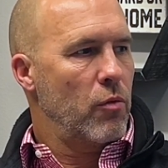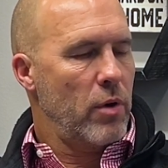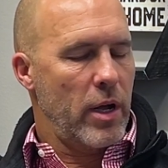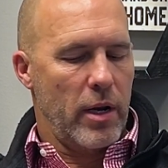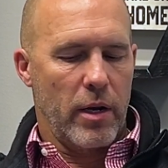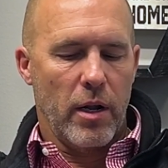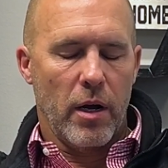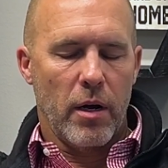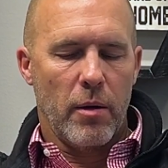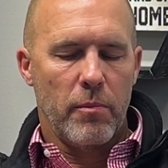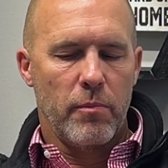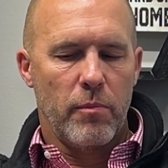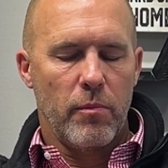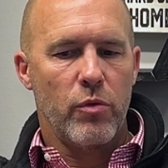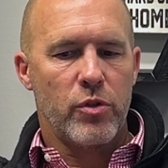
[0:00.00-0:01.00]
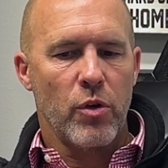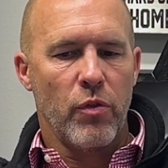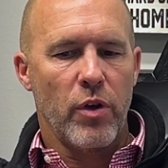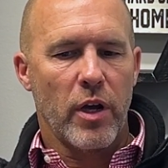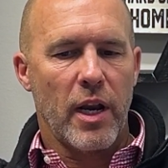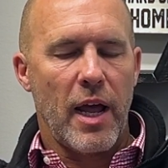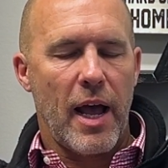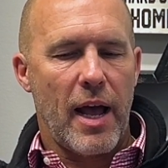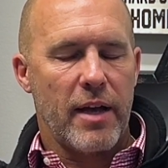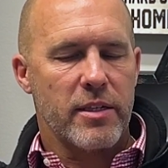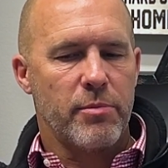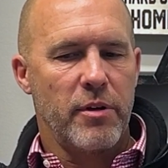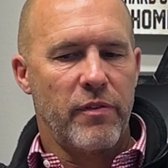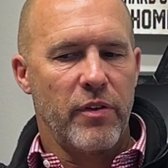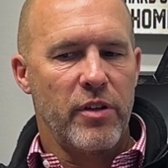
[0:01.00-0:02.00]
Right. So they're going to ask
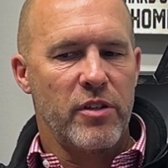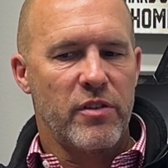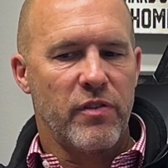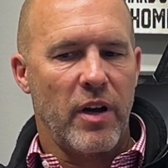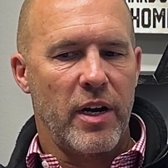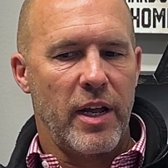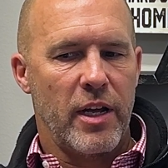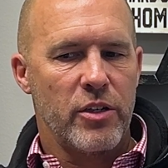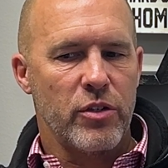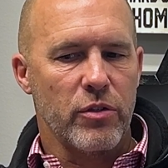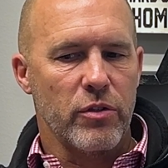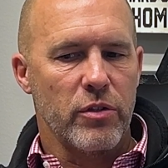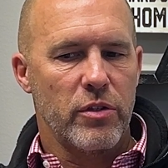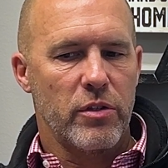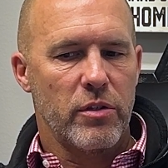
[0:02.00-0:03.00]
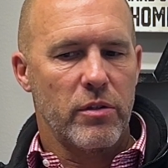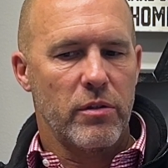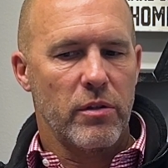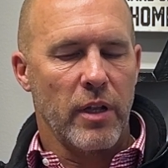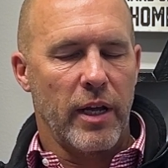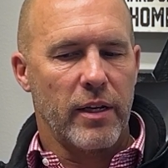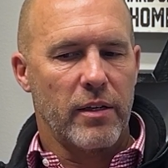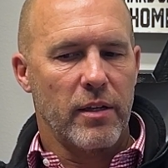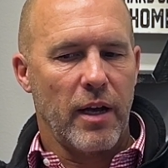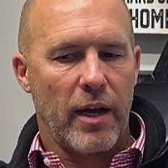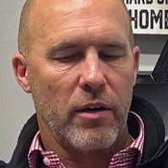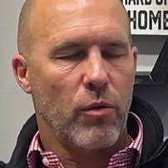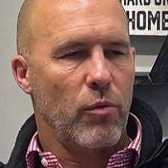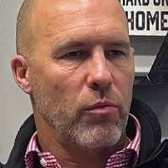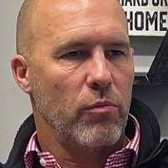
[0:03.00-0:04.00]
me for these financials. Like, I
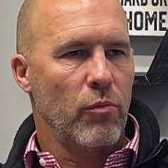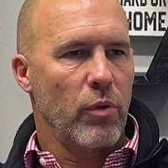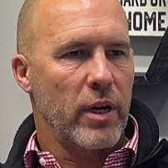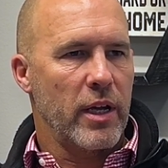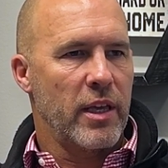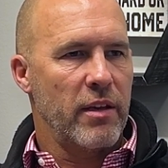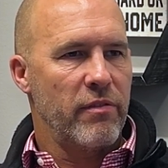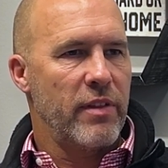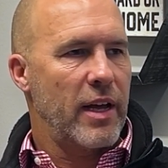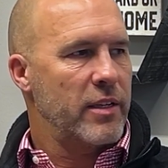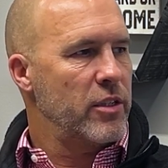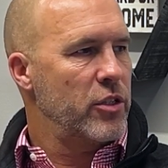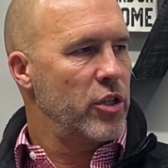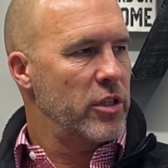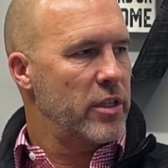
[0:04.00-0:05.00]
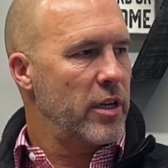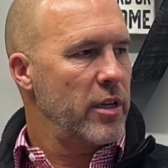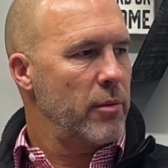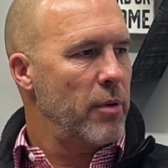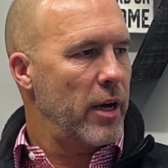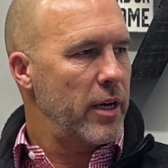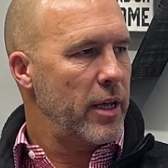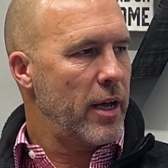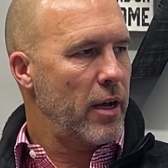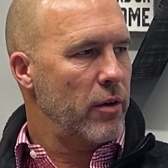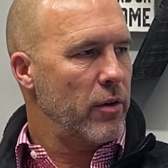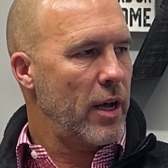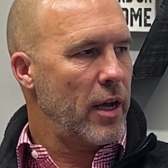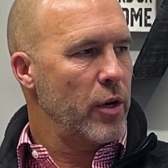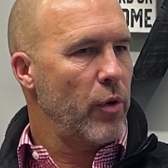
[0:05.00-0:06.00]
don't want to give that to just anybody. How
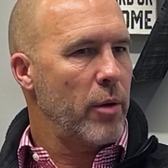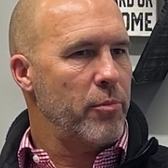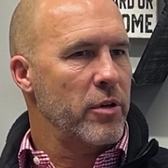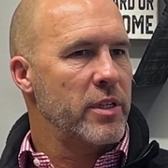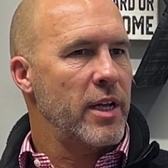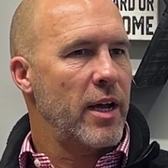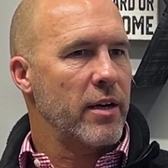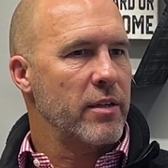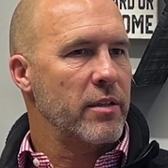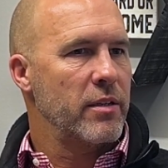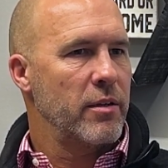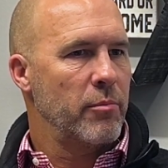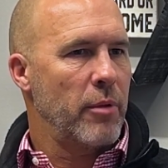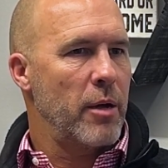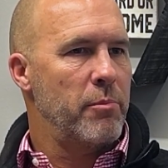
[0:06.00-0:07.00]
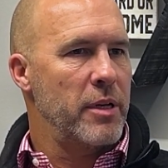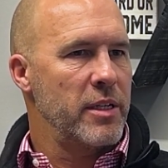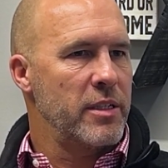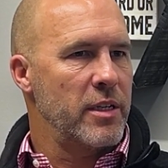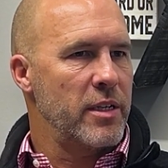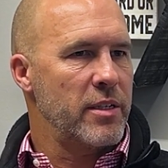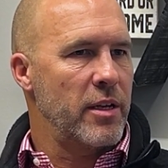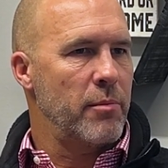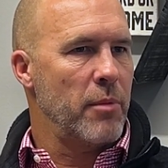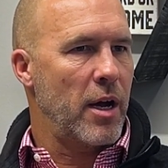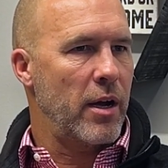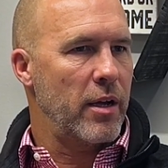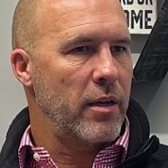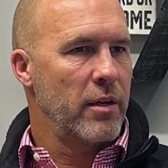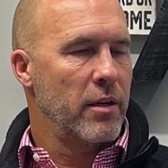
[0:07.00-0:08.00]
do I protect my business and
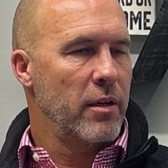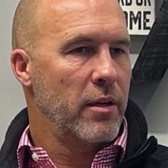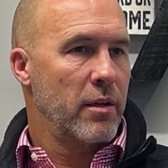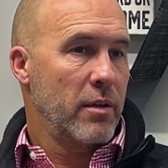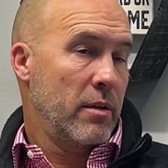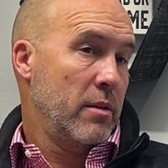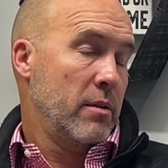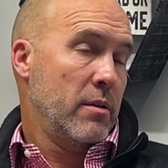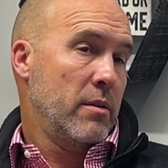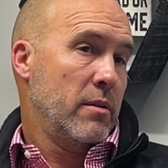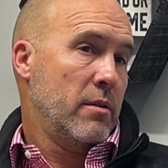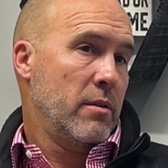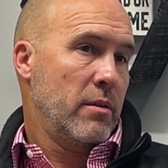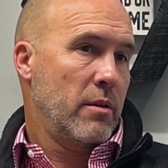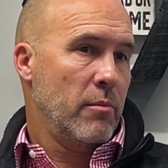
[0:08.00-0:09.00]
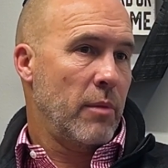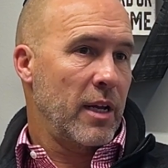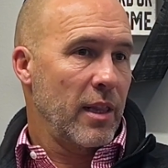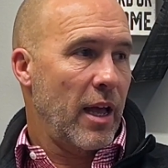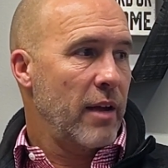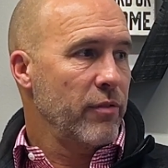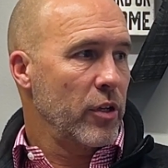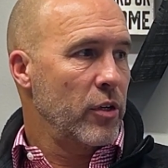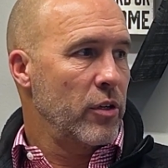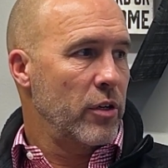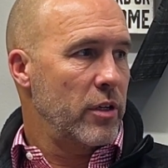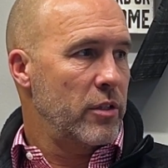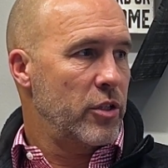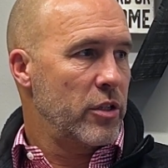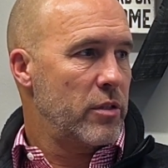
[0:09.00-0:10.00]
my
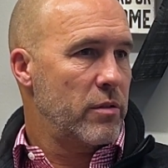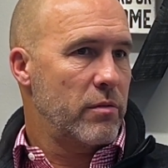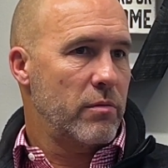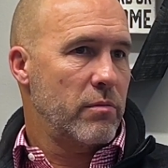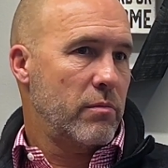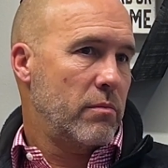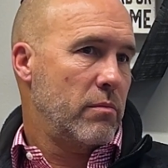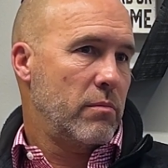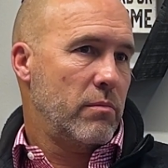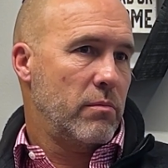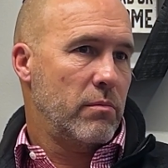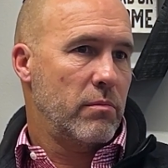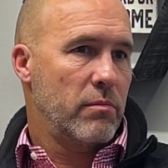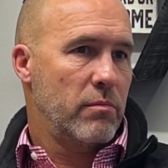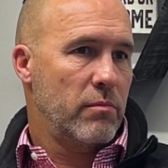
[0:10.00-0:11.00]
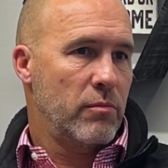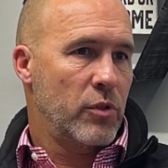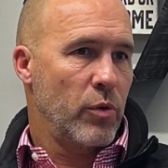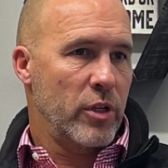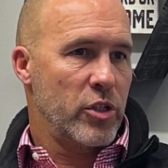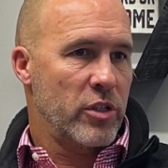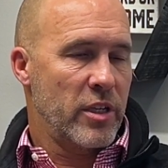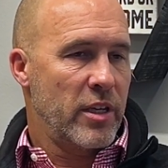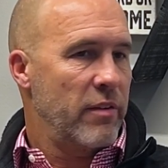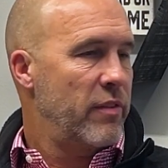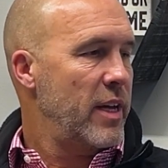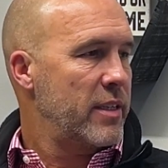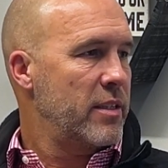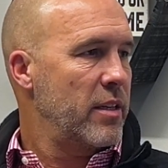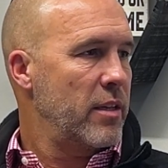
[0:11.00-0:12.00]
livelihood? Do I just give
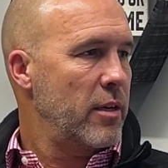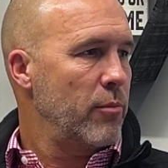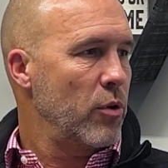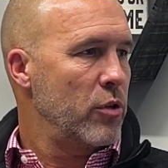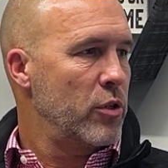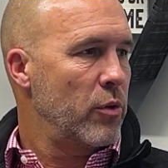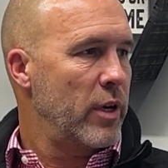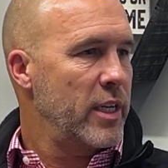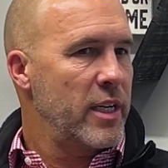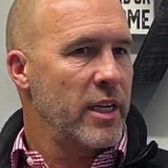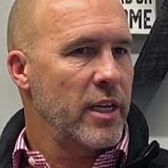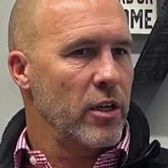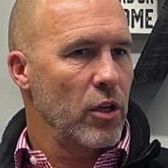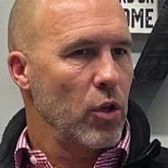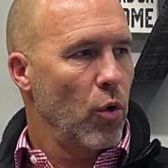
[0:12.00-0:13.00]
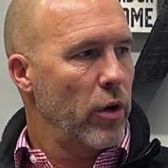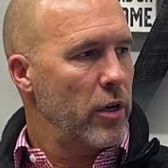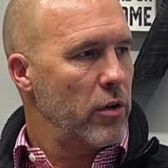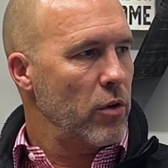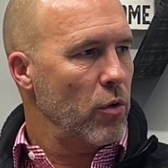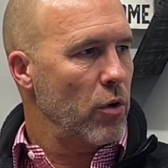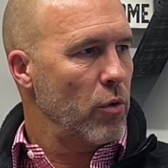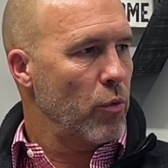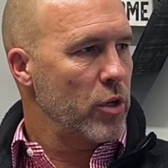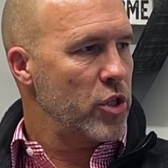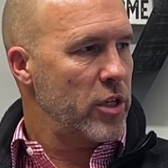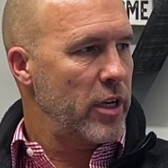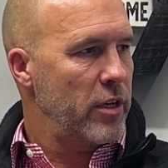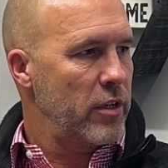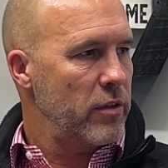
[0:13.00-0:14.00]
that to them, or do I need to get a lawyer, or what
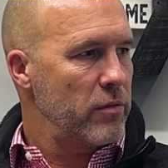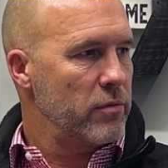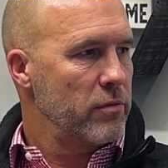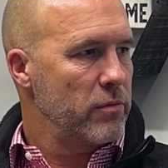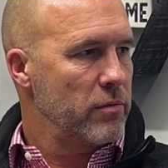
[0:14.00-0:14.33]
should I do?